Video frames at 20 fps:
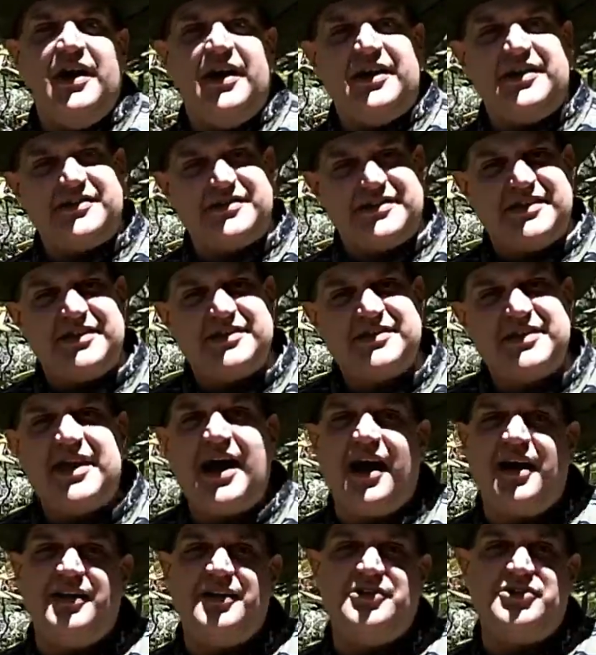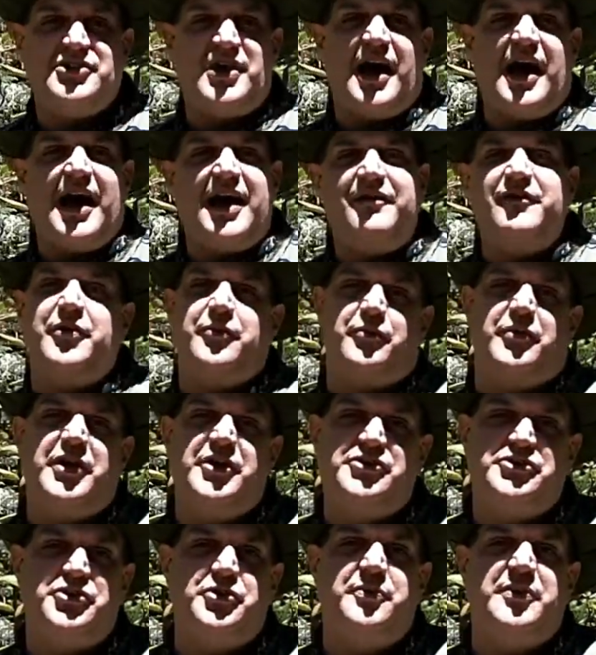and since college, I haven't
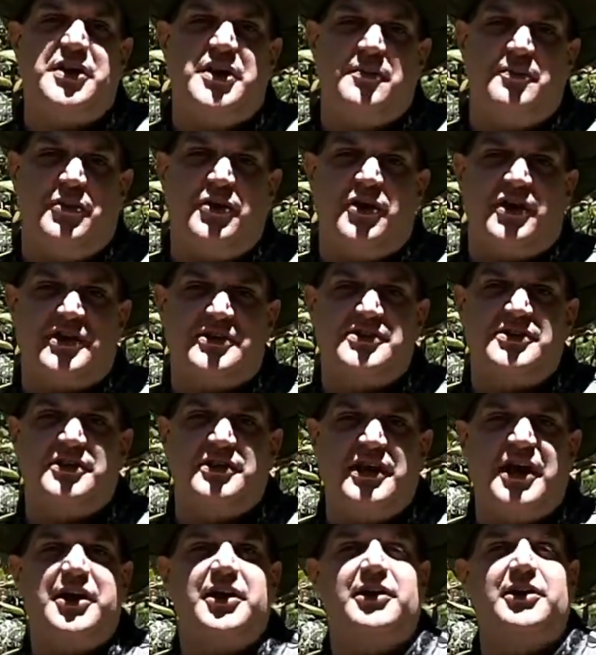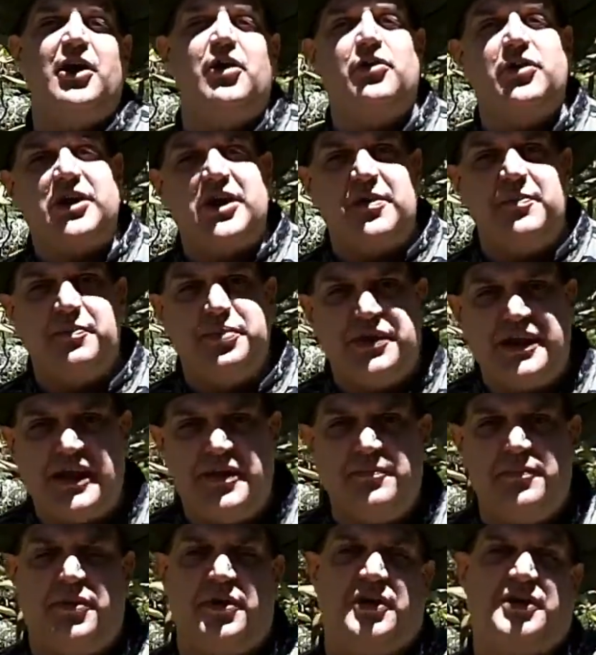read too many books, let alone
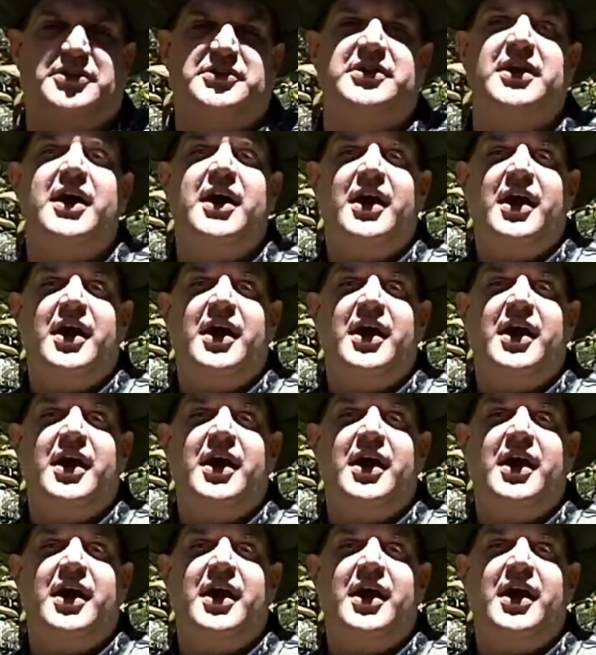complete books.